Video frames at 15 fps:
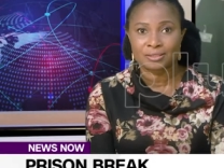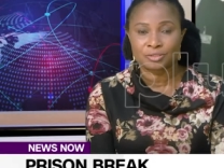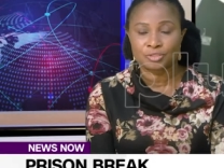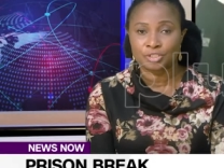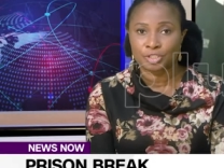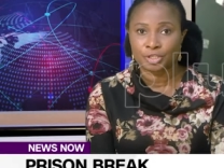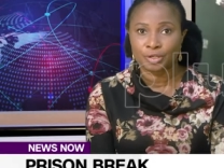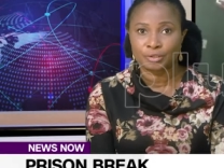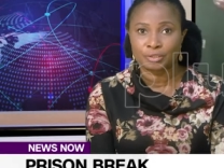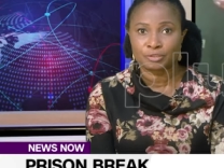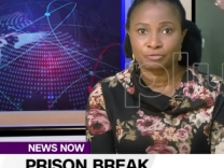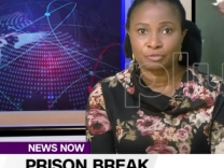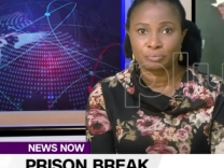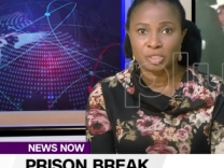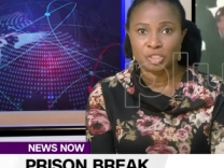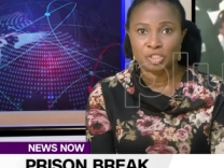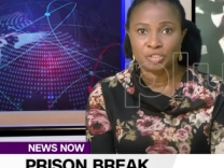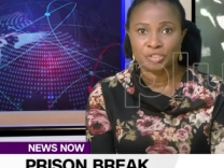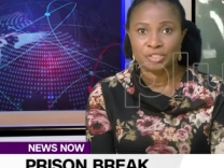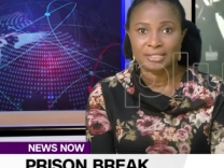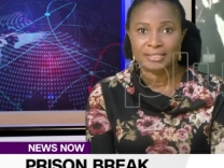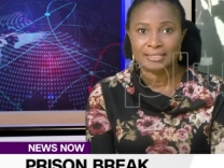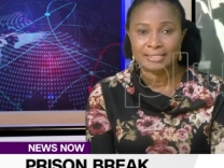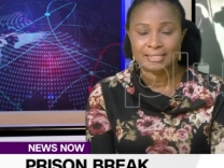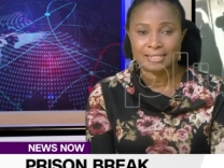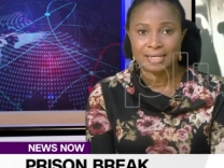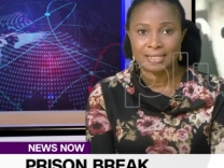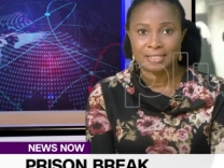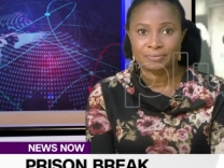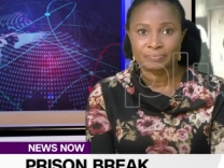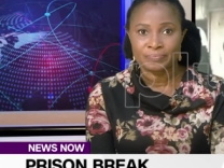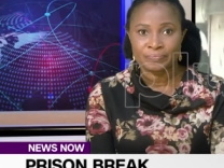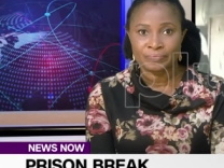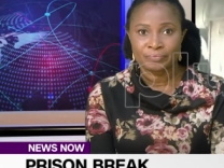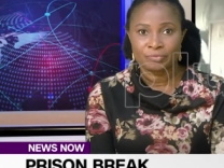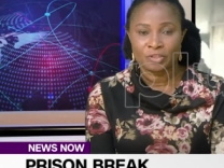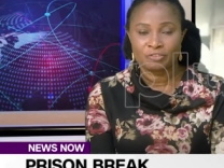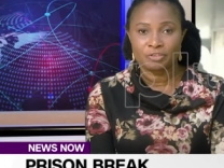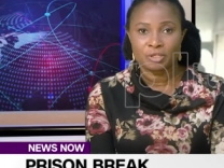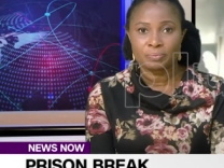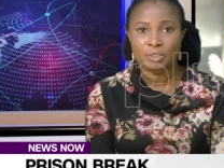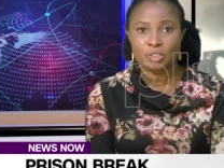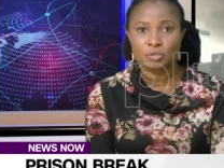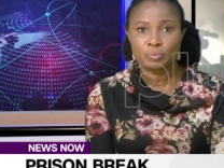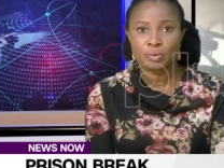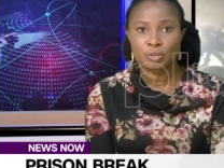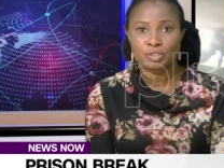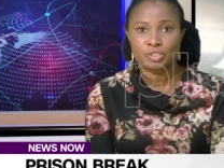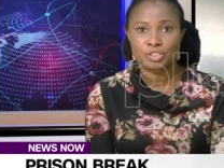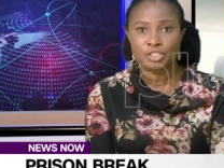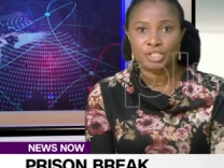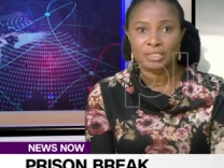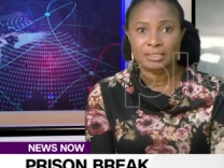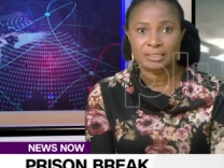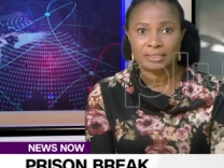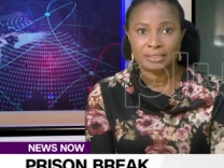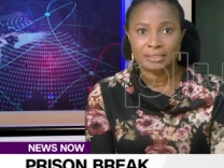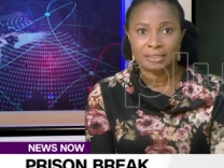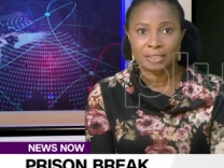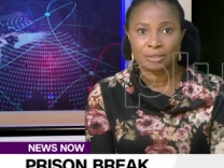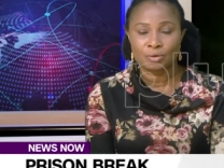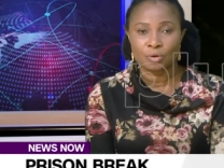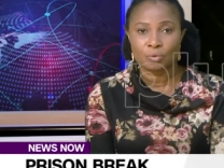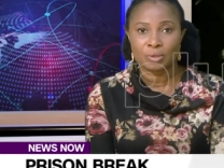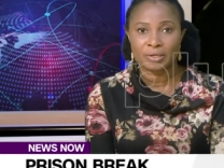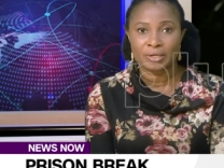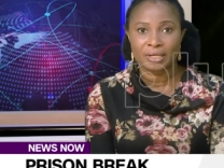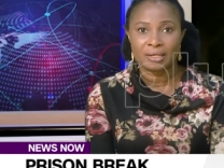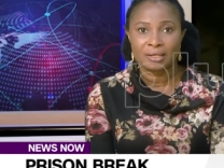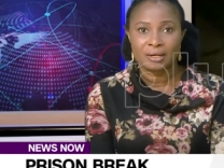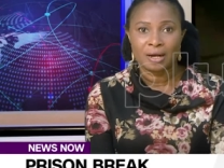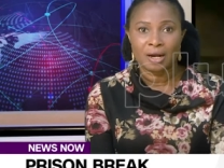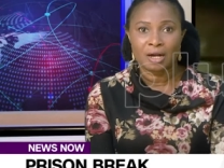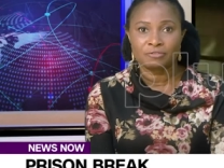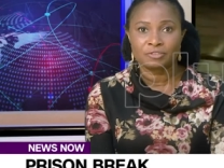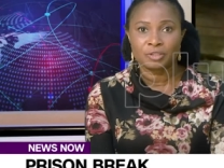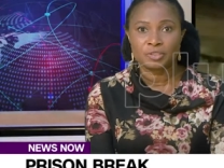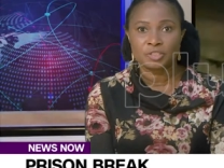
on security formations in the state. The V P spoke to journalists in Owerri after